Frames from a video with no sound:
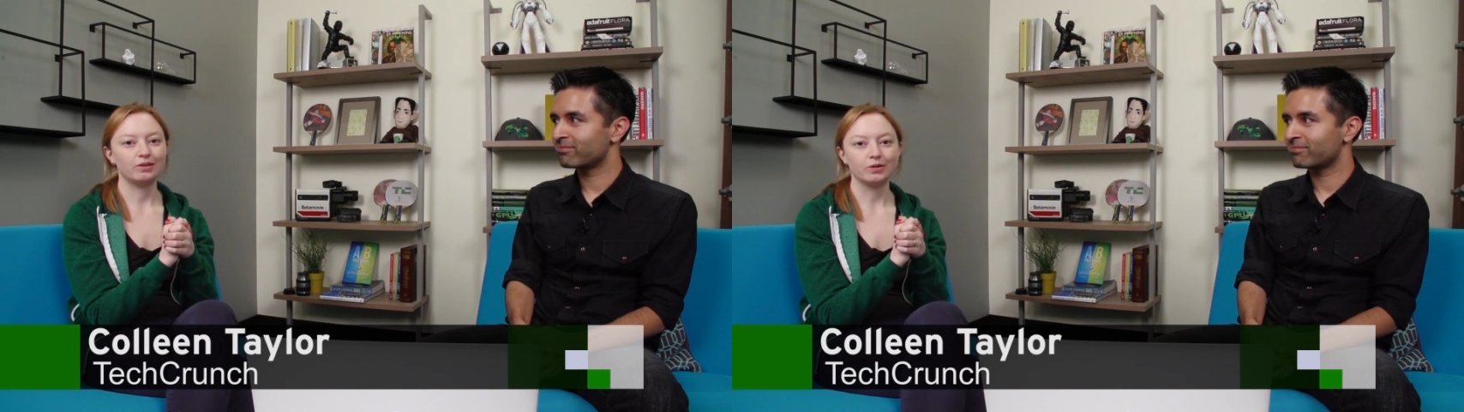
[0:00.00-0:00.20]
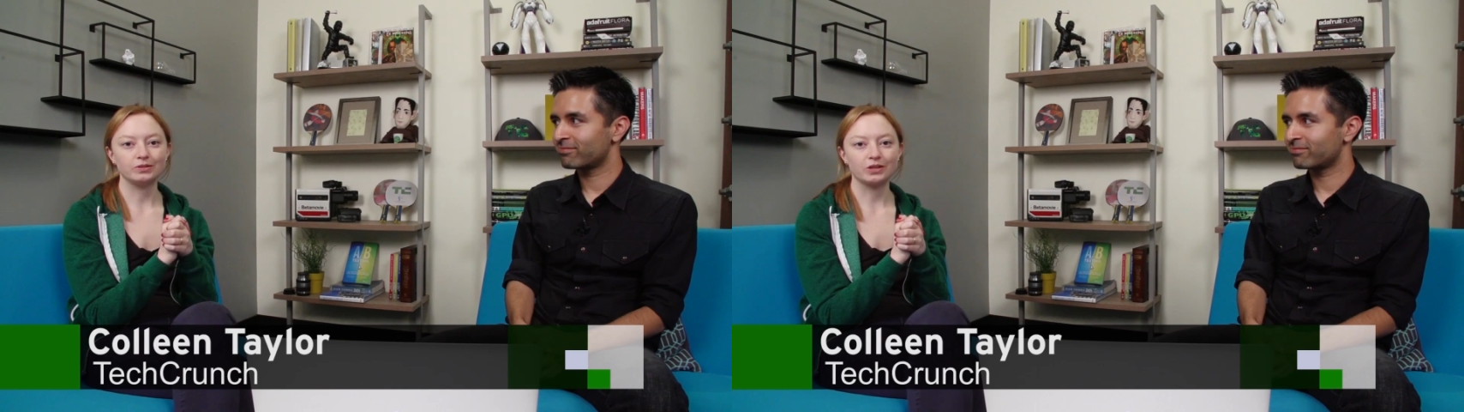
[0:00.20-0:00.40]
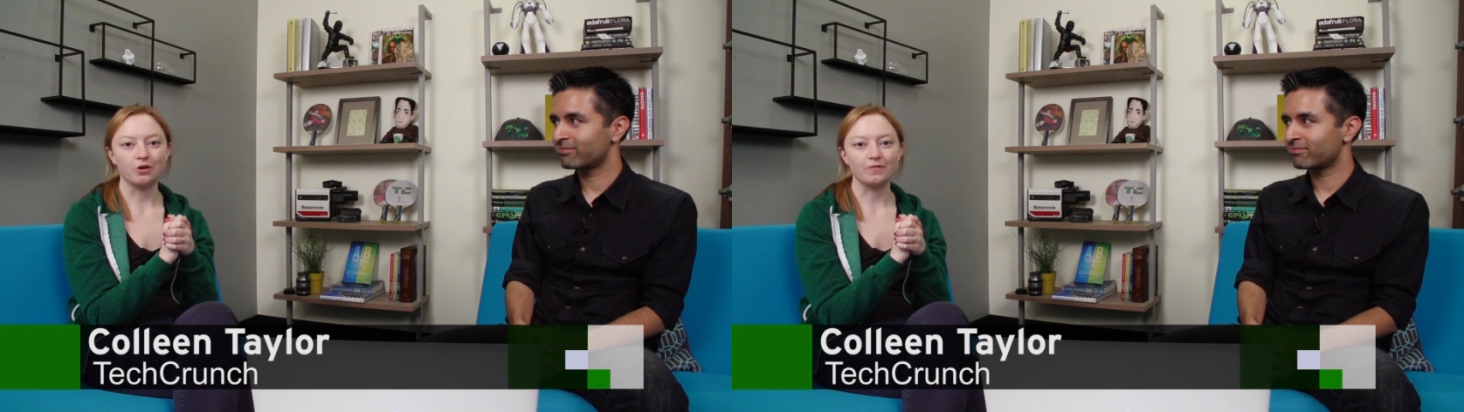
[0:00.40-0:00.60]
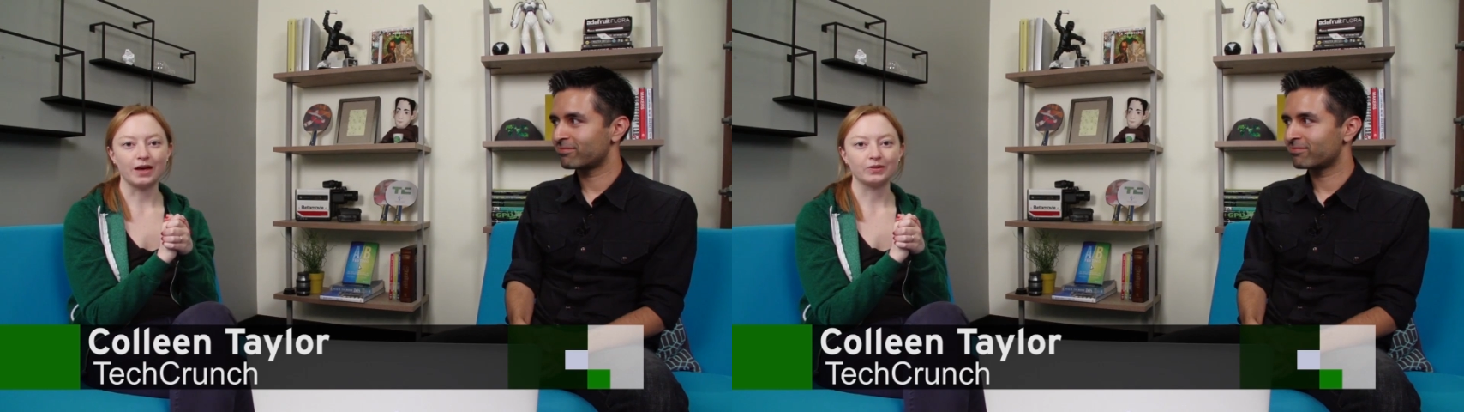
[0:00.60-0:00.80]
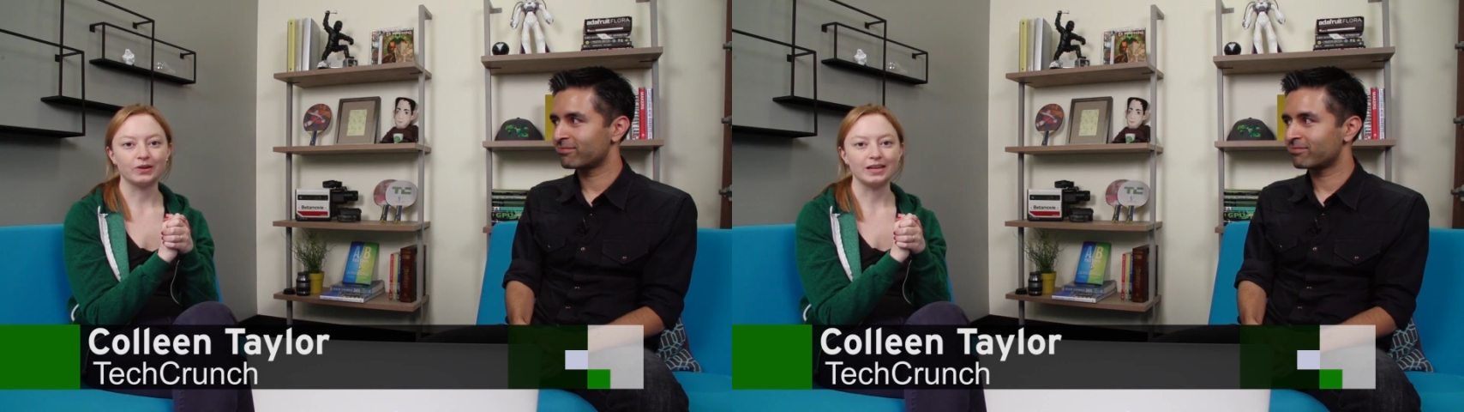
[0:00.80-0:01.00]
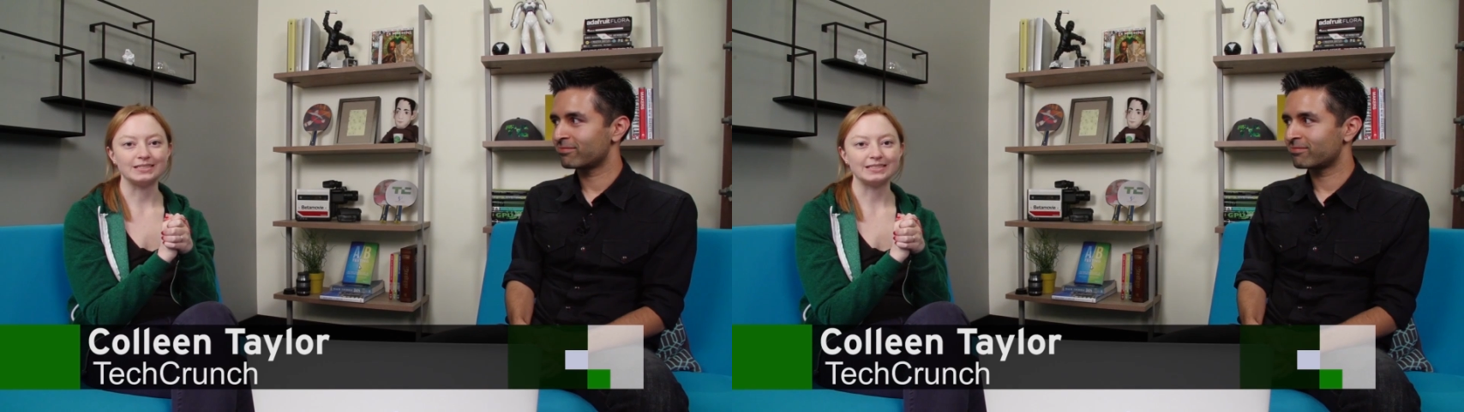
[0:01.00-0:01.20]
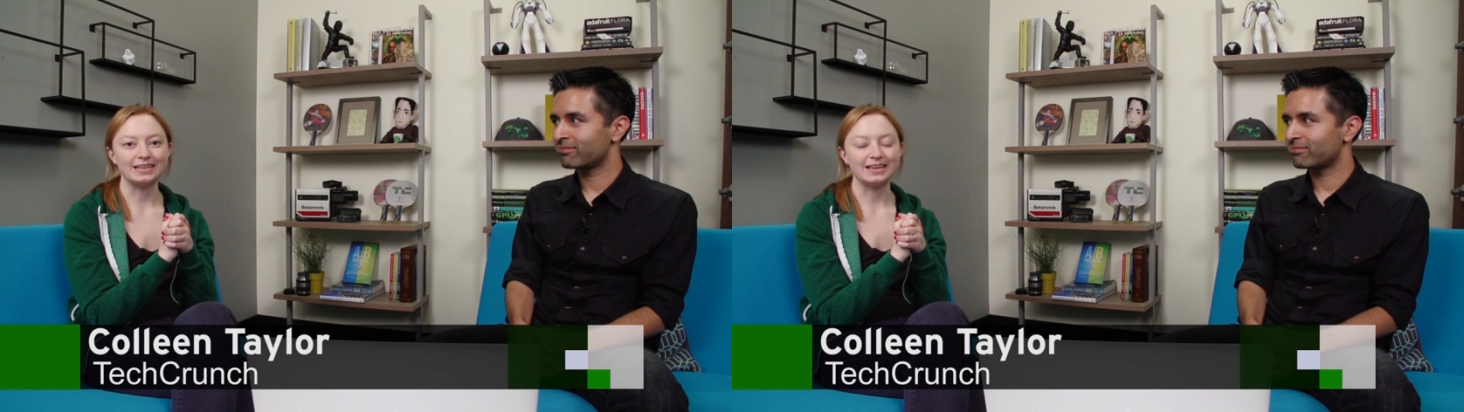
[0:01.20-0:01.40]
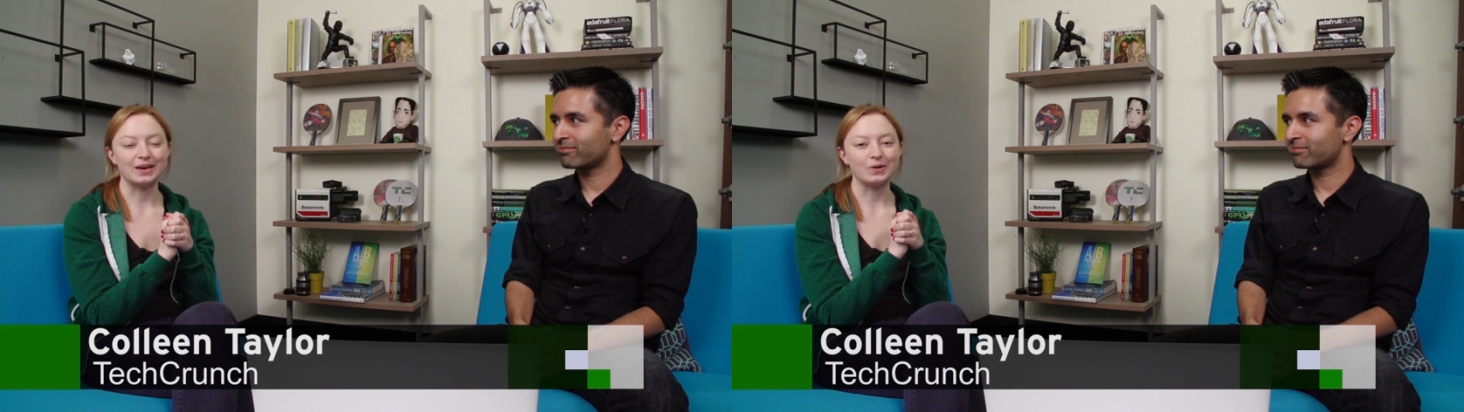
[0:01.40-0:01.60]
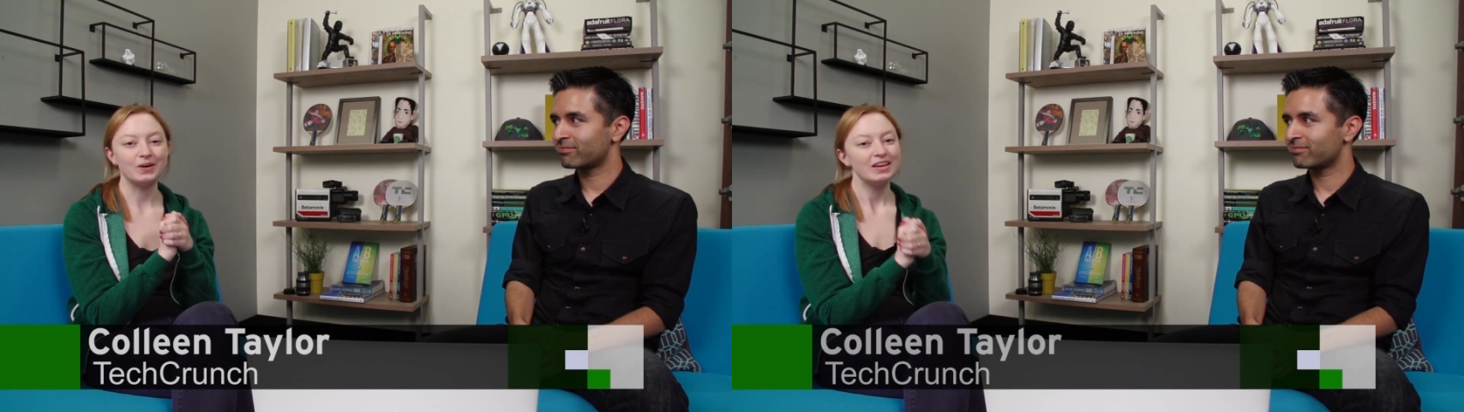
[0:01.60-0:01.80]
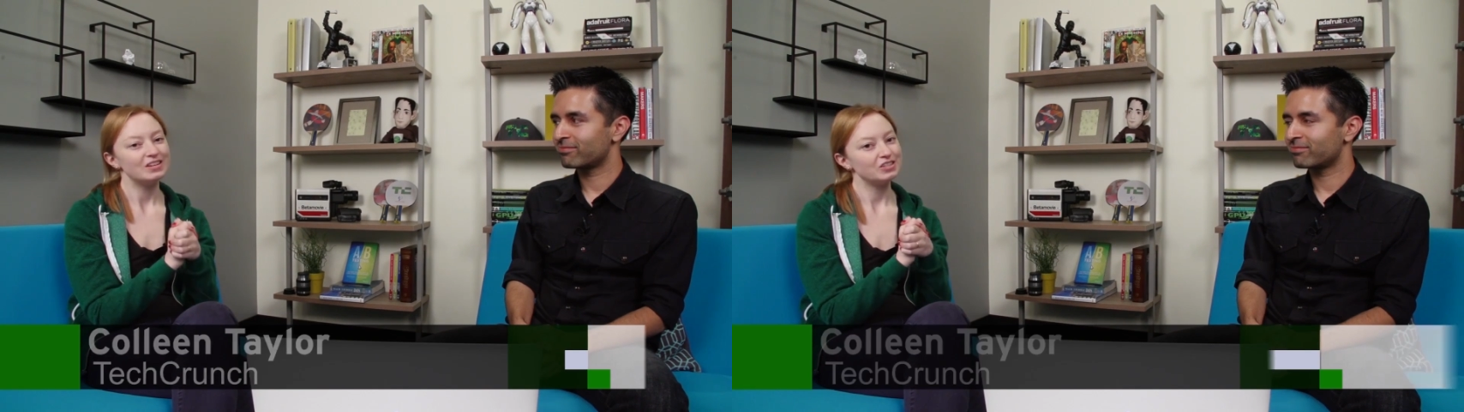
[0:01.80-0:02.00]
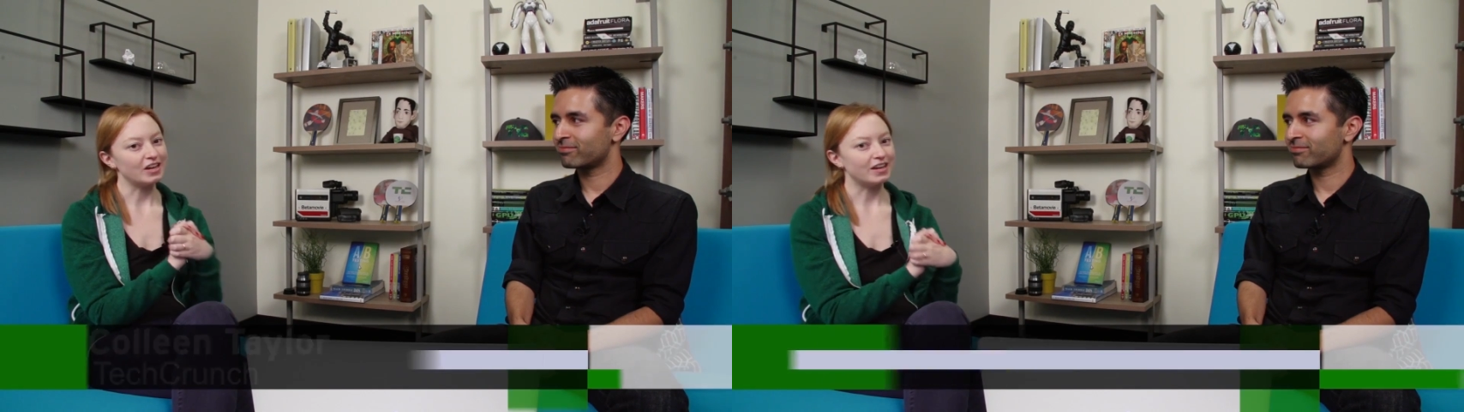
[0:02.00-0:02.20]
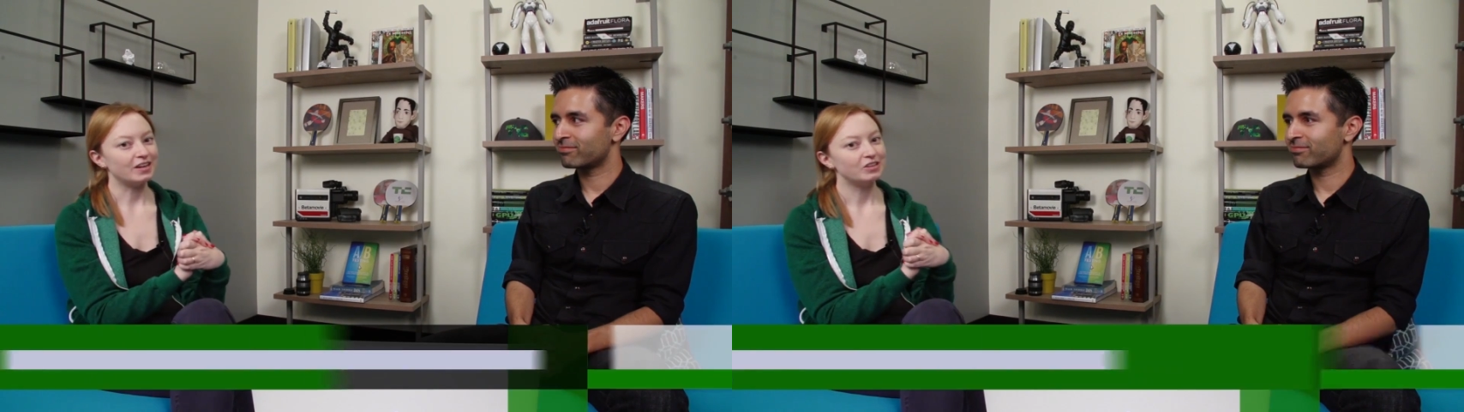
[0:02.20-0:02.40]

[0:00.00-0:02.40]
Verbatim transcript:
Speaker 1: Hero's co-founder and CEO, Jay